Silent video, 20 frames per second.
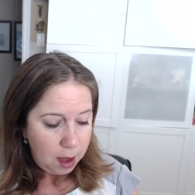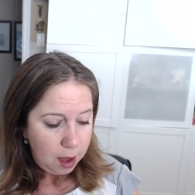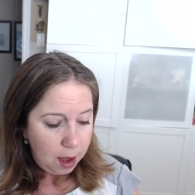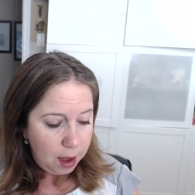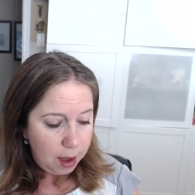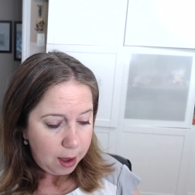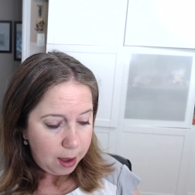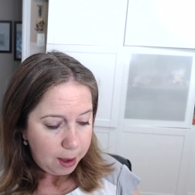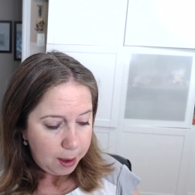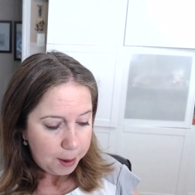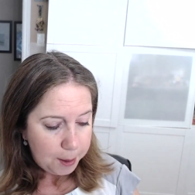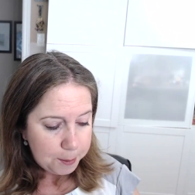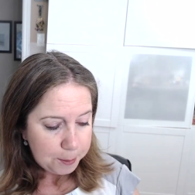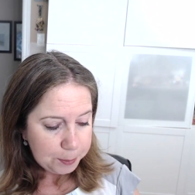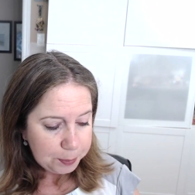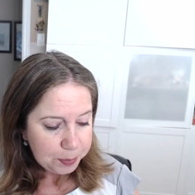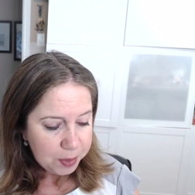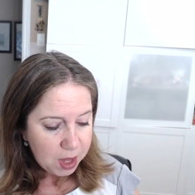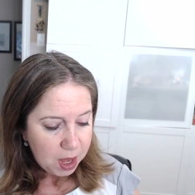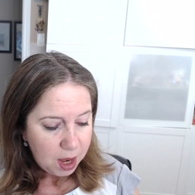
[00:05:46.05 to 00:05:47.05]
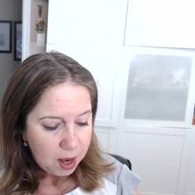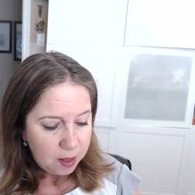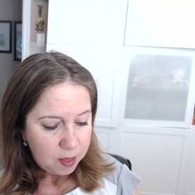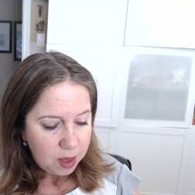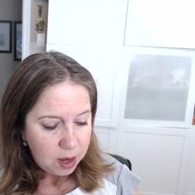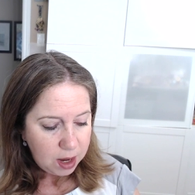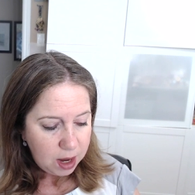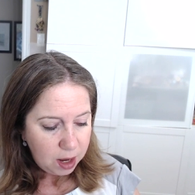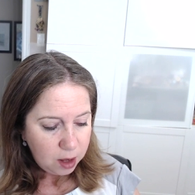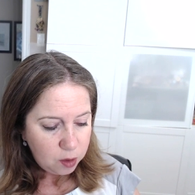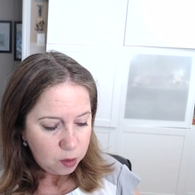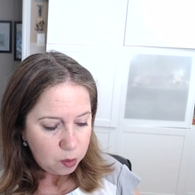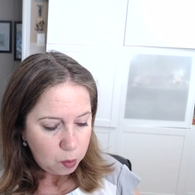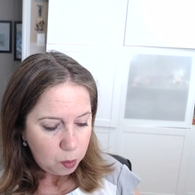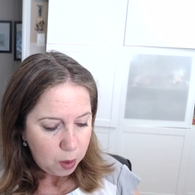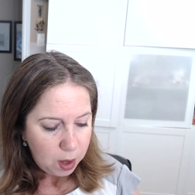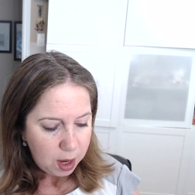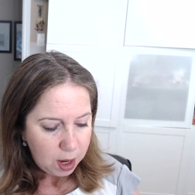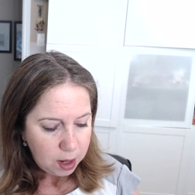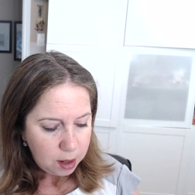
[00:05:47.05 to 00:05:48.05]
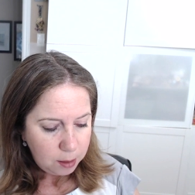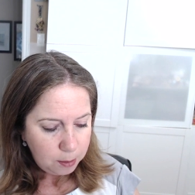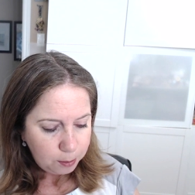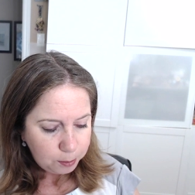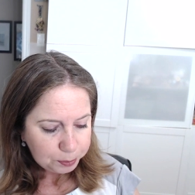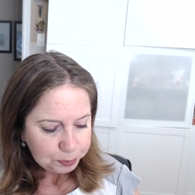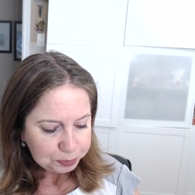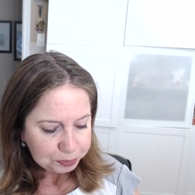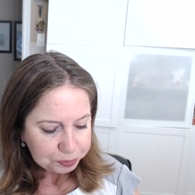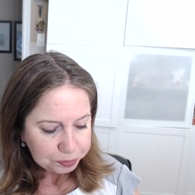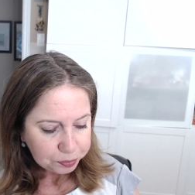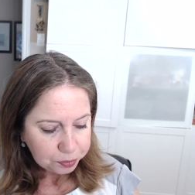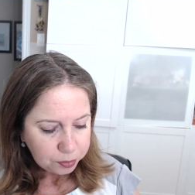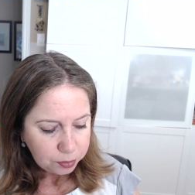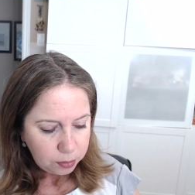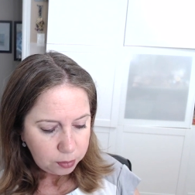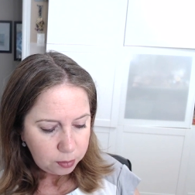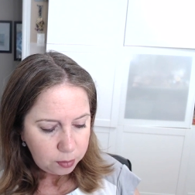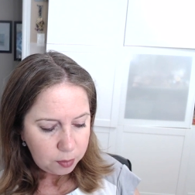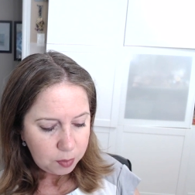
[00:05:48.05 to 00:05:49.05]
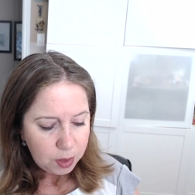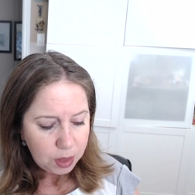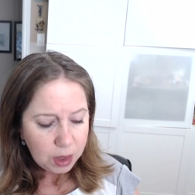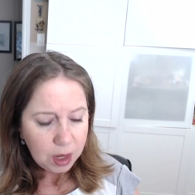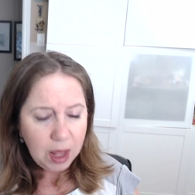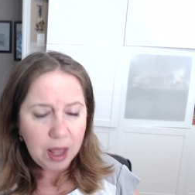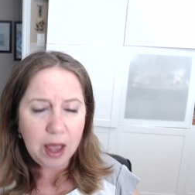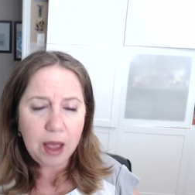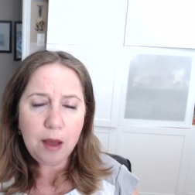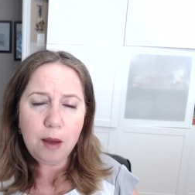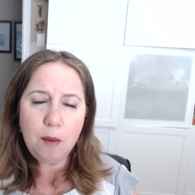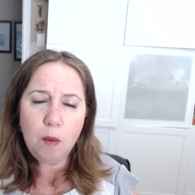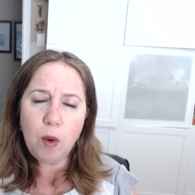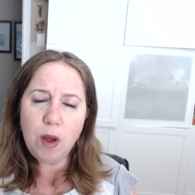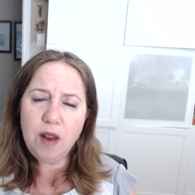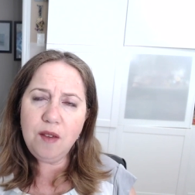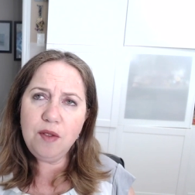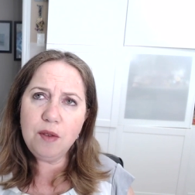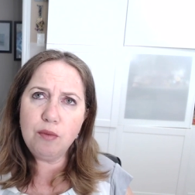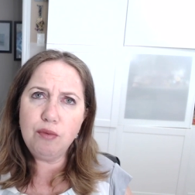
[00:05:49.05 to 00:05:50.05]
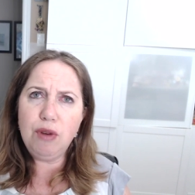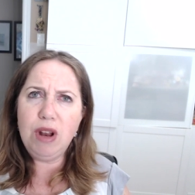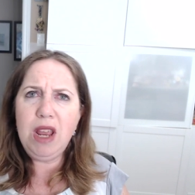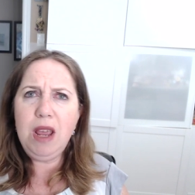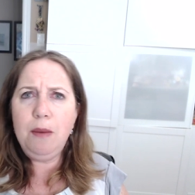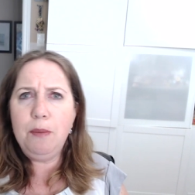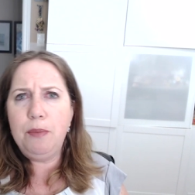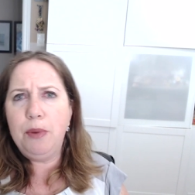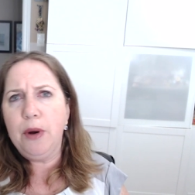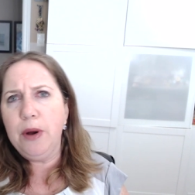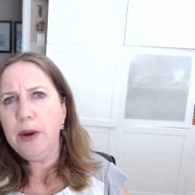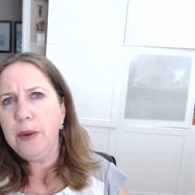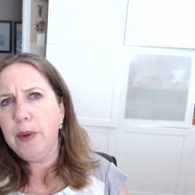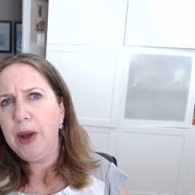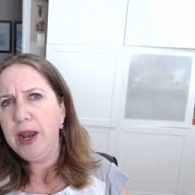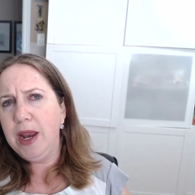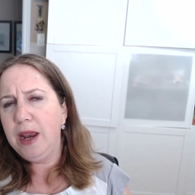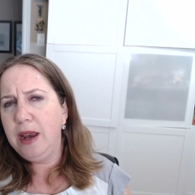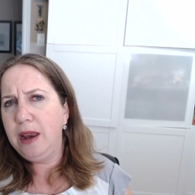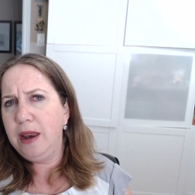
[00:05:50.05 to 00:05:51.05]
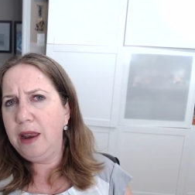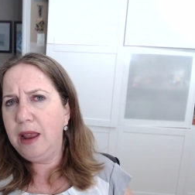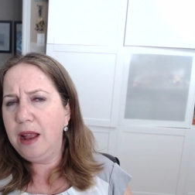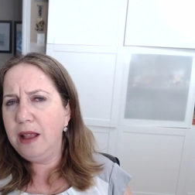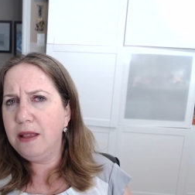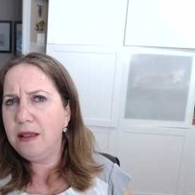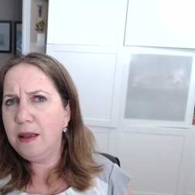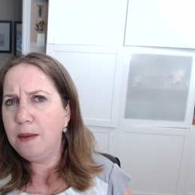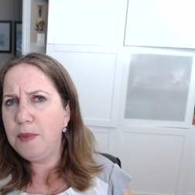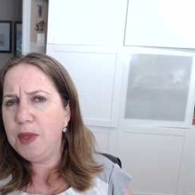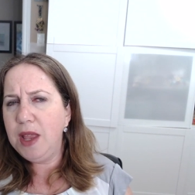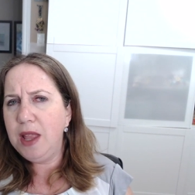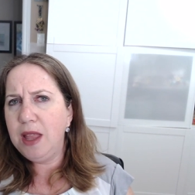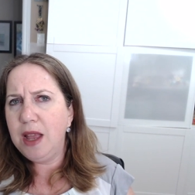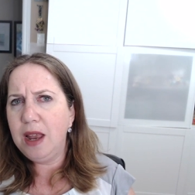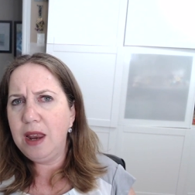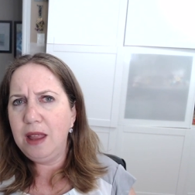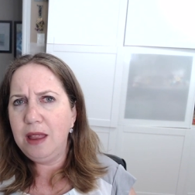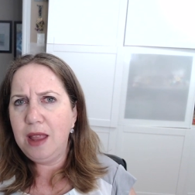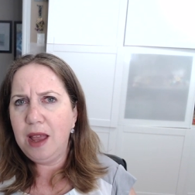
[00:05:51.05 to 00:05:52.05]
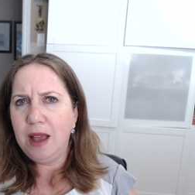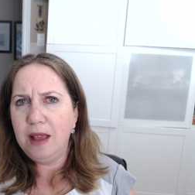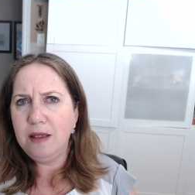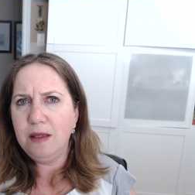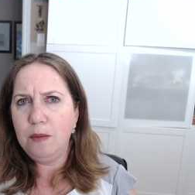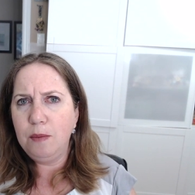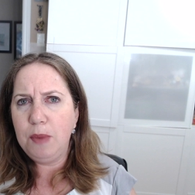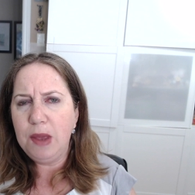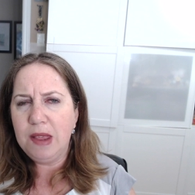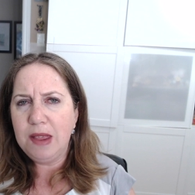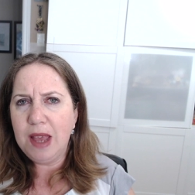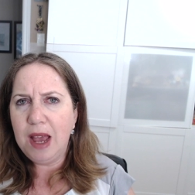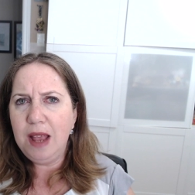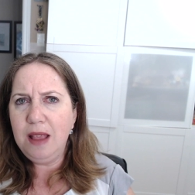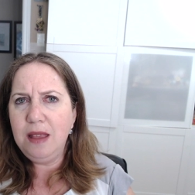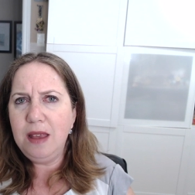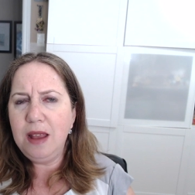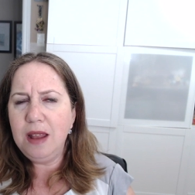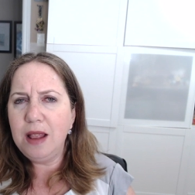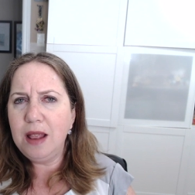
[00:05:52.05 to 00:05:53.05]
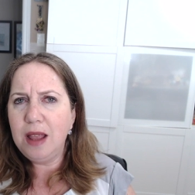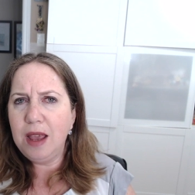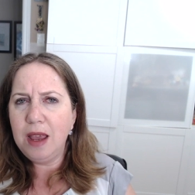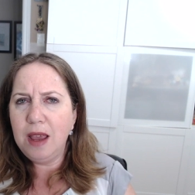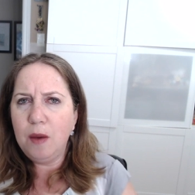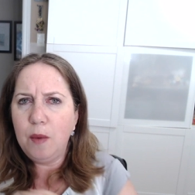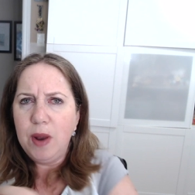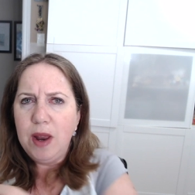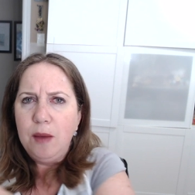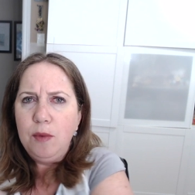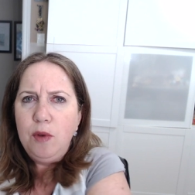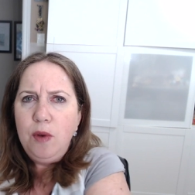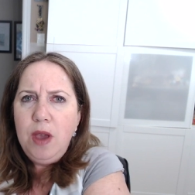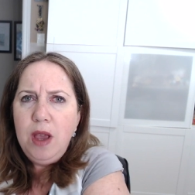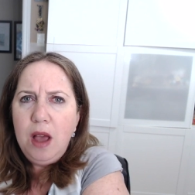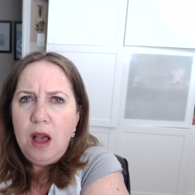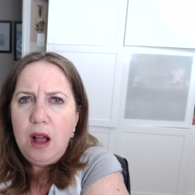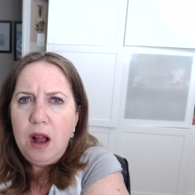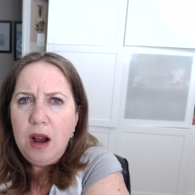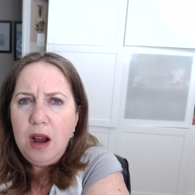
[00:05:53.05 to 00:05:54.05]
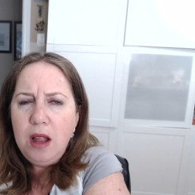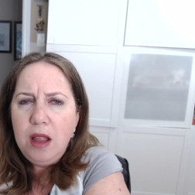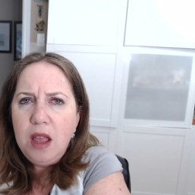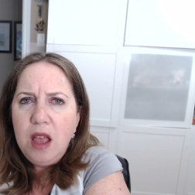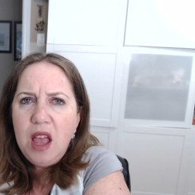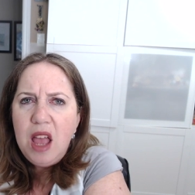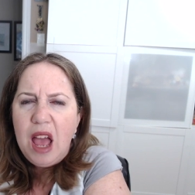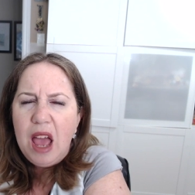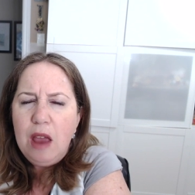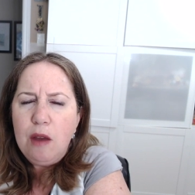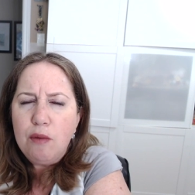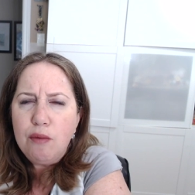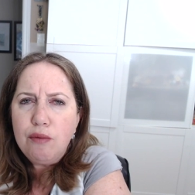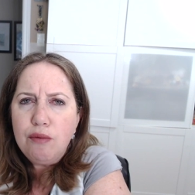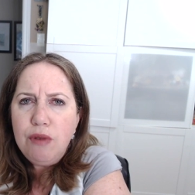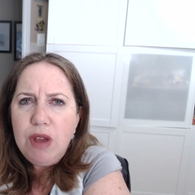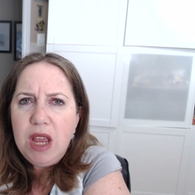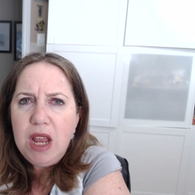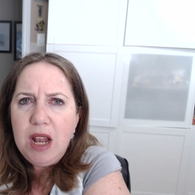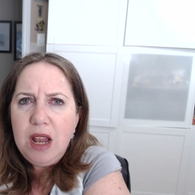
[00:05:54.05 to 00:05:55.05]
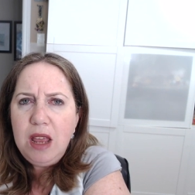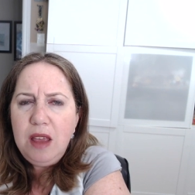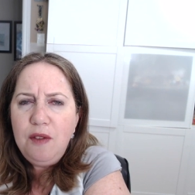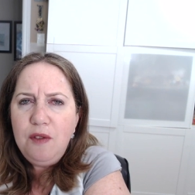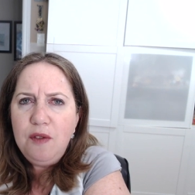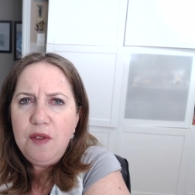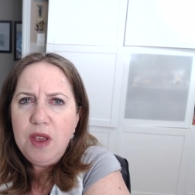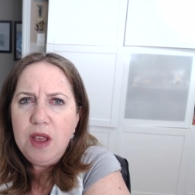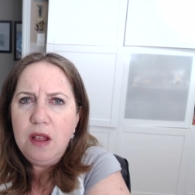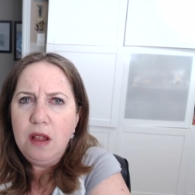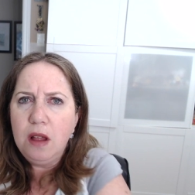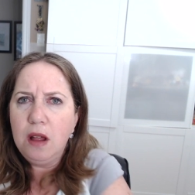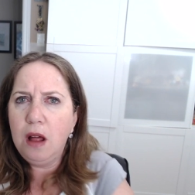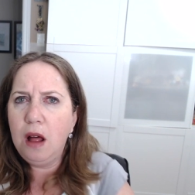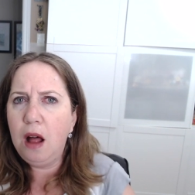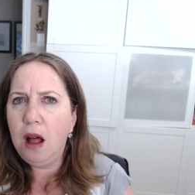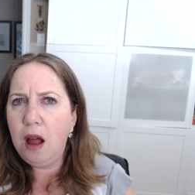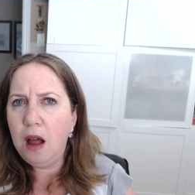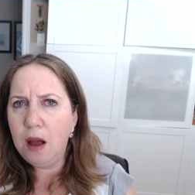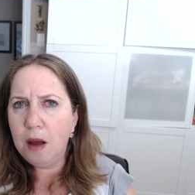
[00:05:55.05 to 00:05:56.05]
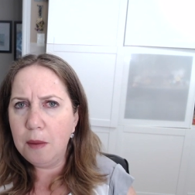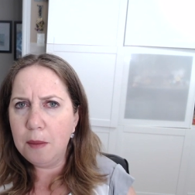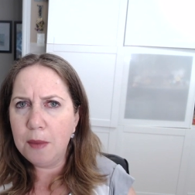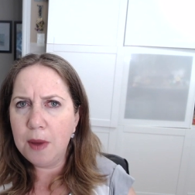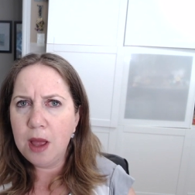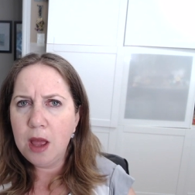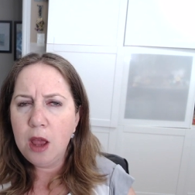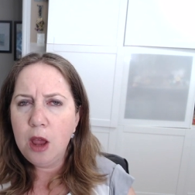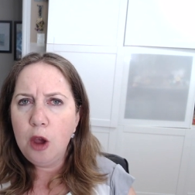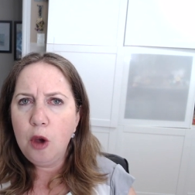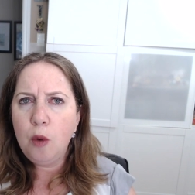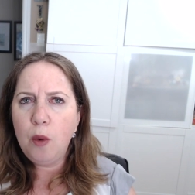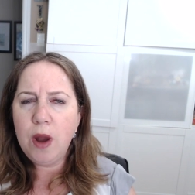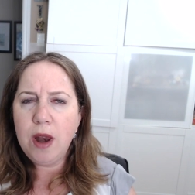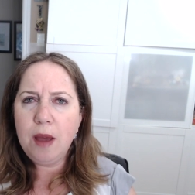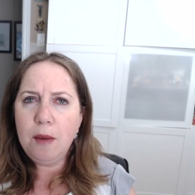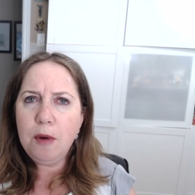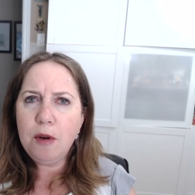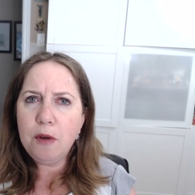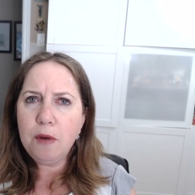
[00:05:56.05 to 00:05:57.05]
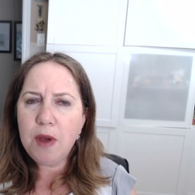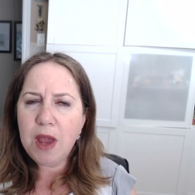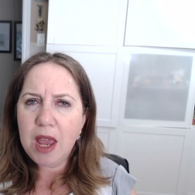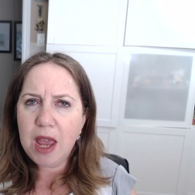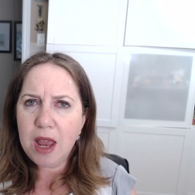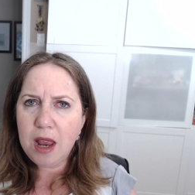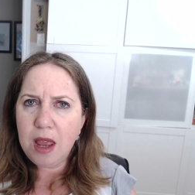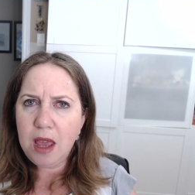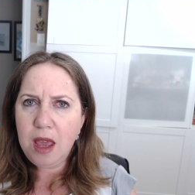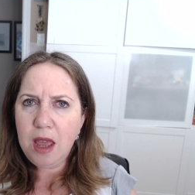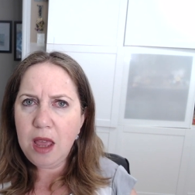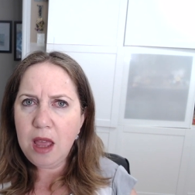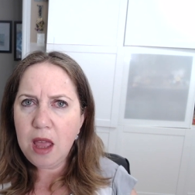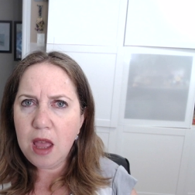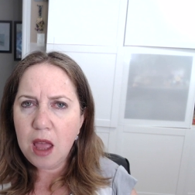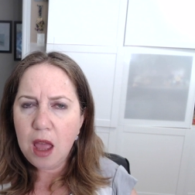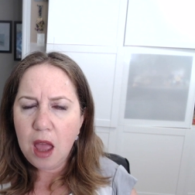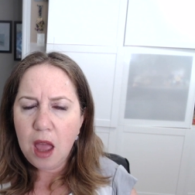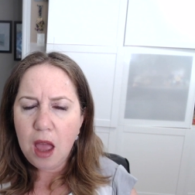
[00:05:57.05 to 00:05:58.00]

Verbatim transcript: Um, the next one. Yeah, um, one of the really important one, and that's something that it does. Besides it, like when I'm doing art, I really feel calm. When I'm creating,